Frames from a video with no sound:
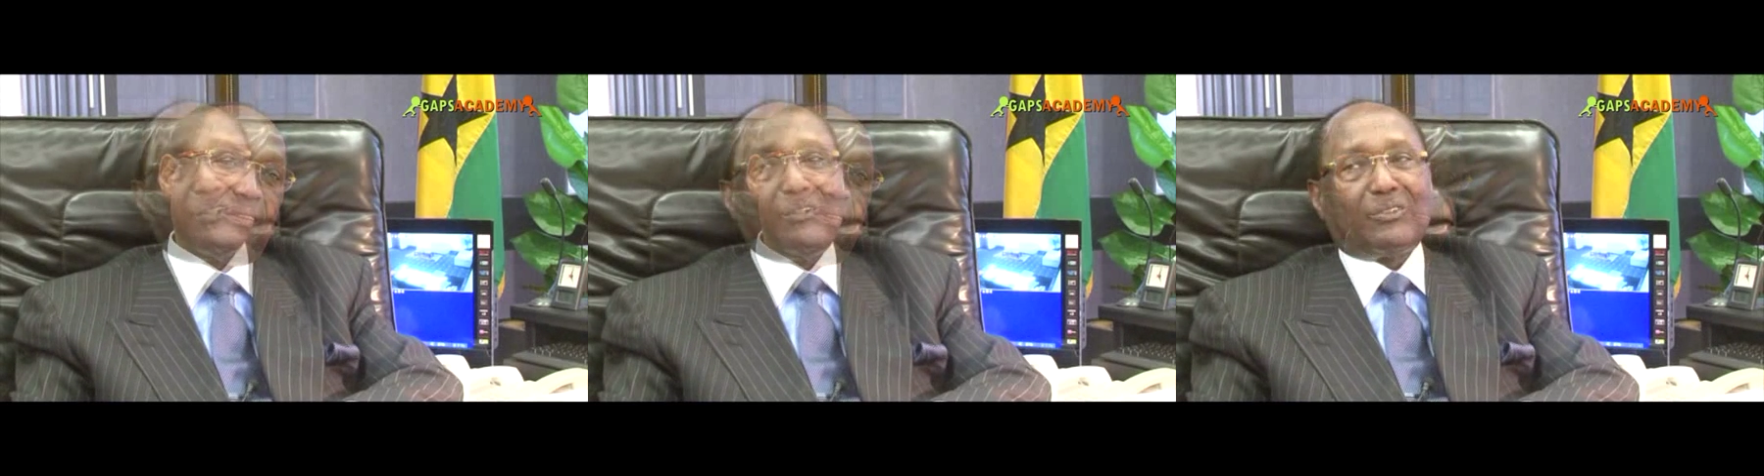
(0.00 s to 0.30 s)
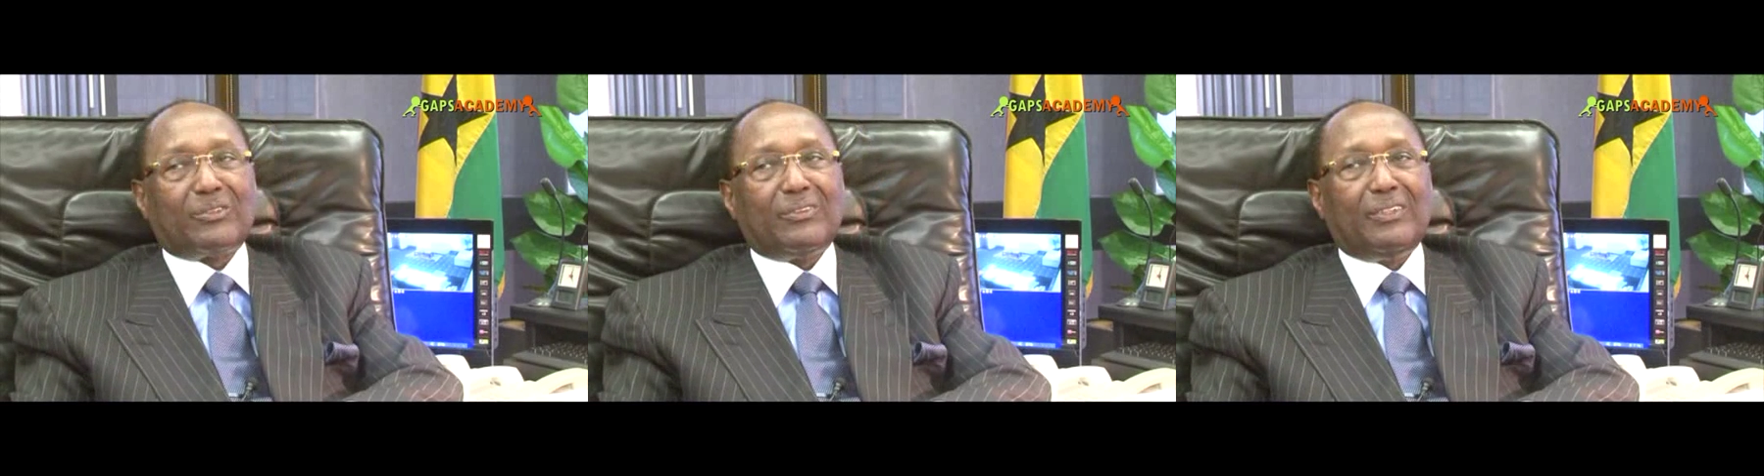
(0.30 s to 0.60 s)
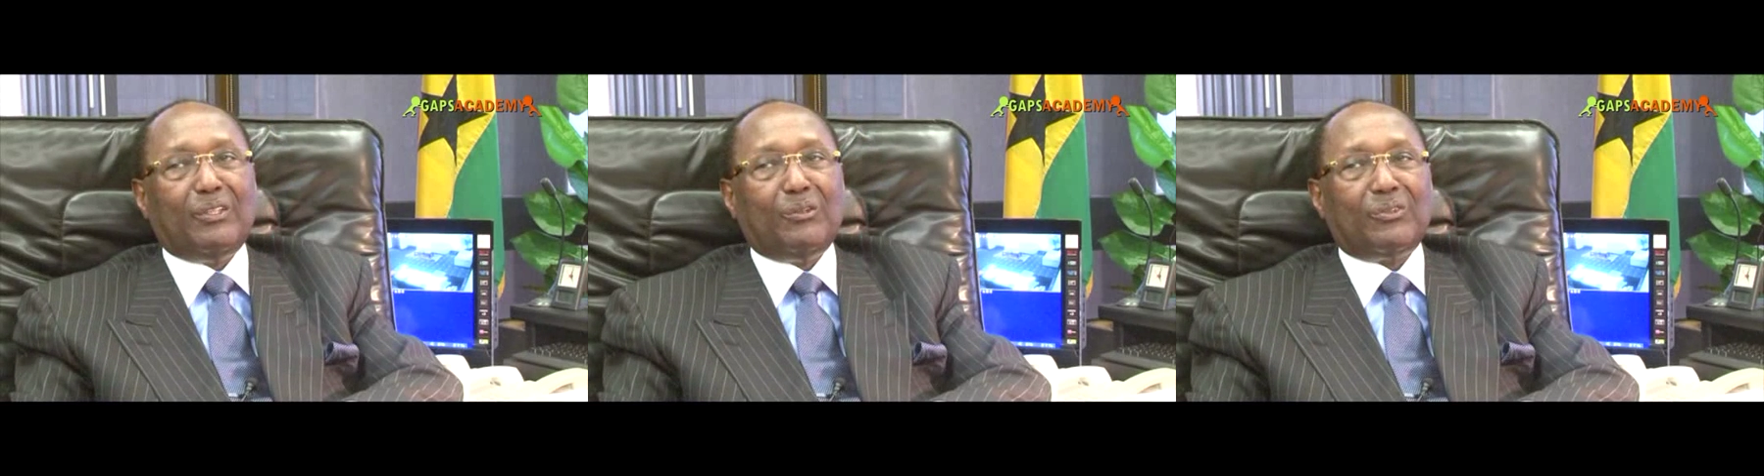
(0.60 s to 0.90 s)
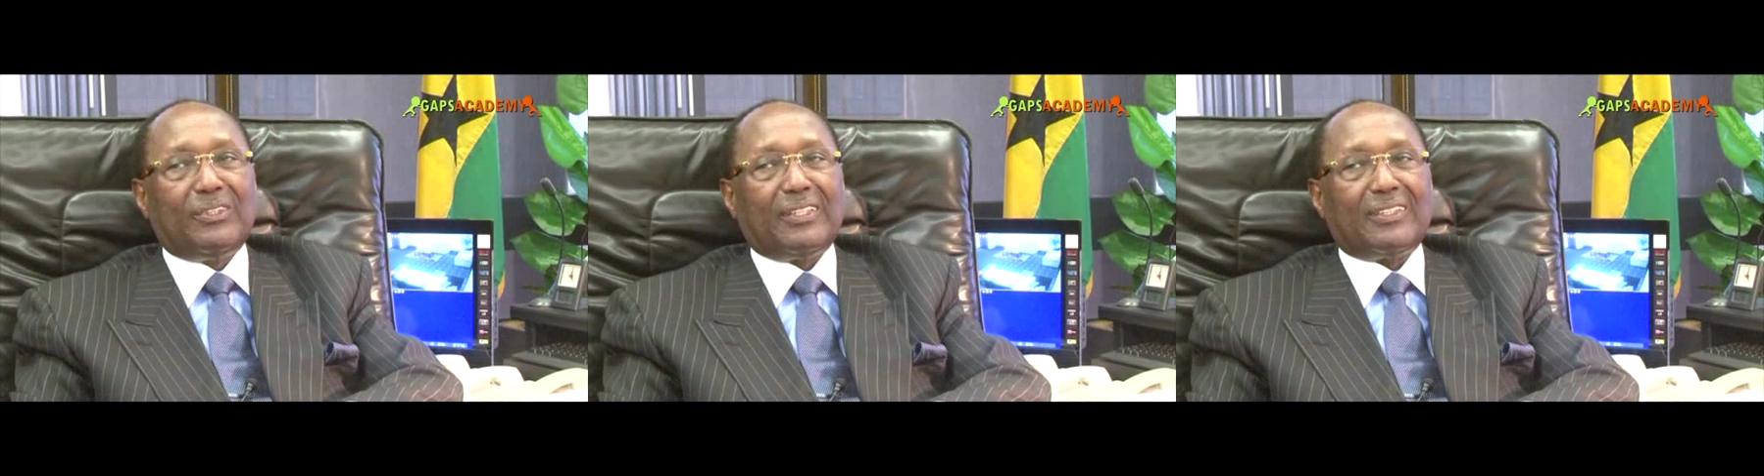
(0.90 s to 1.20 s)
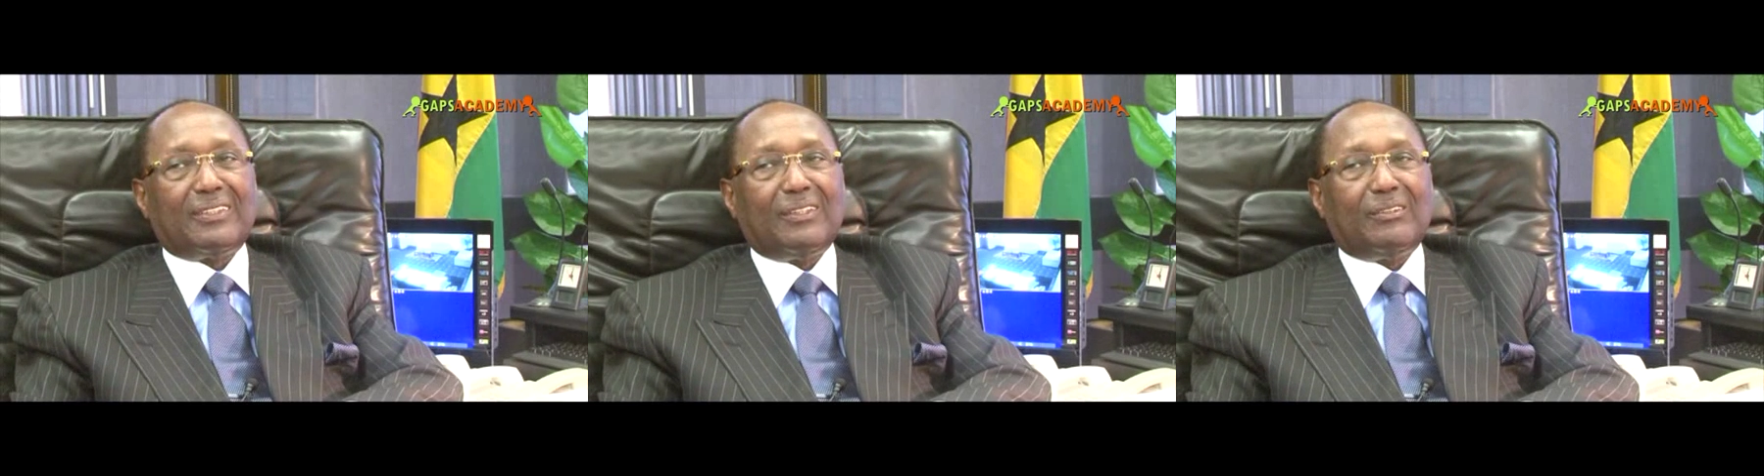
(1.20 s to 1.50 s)
Also knew
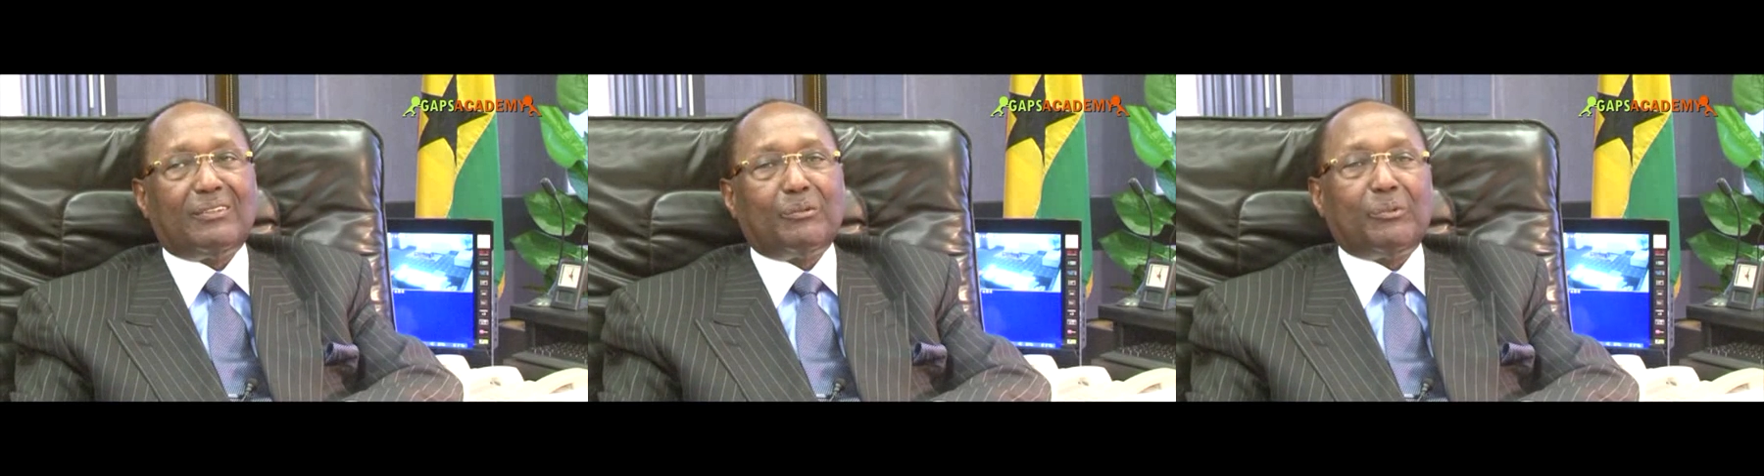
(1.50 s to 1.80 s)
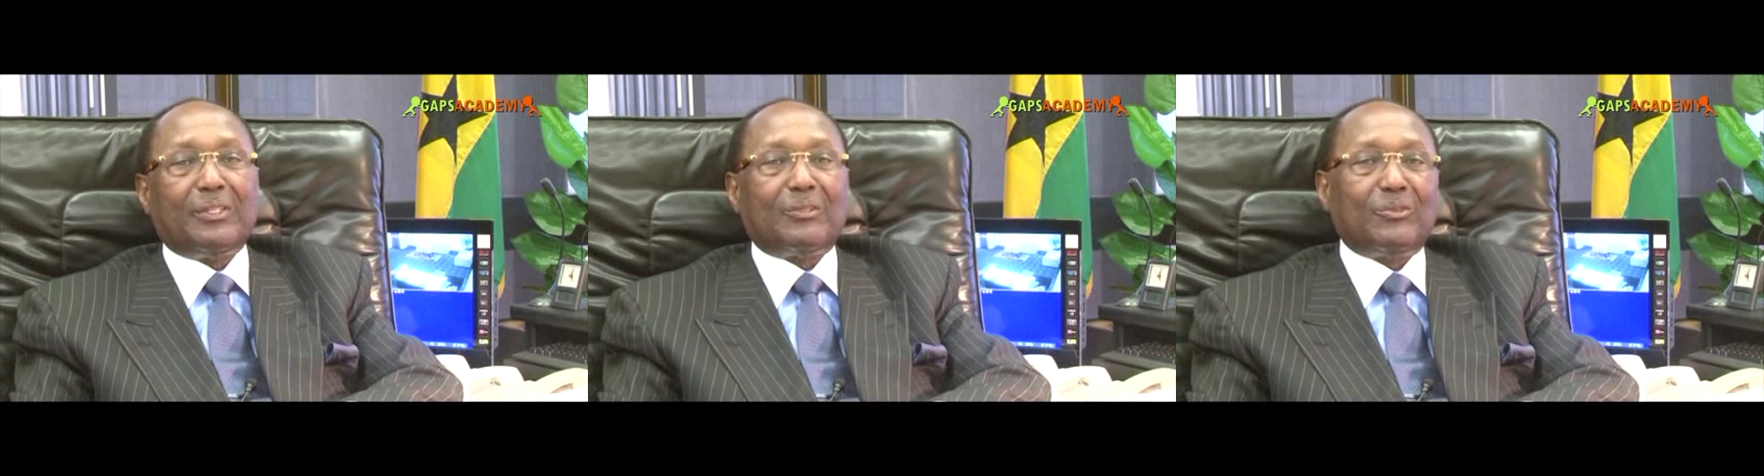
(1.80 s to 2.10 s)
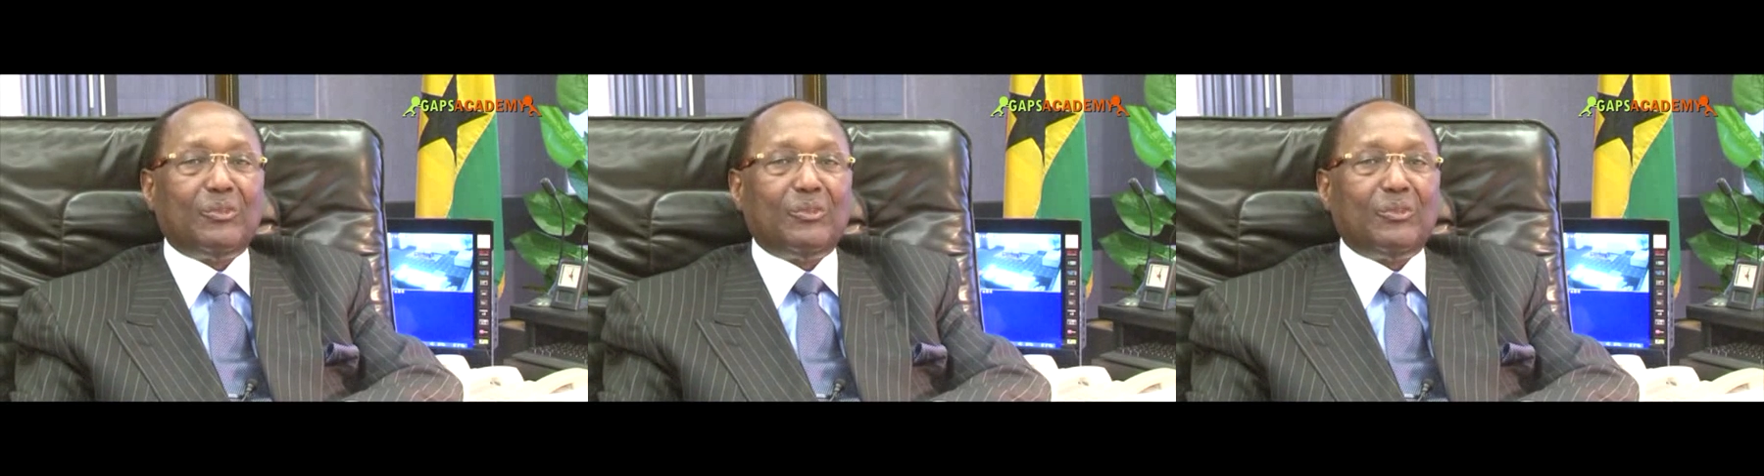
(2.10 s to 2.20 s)
that the only way to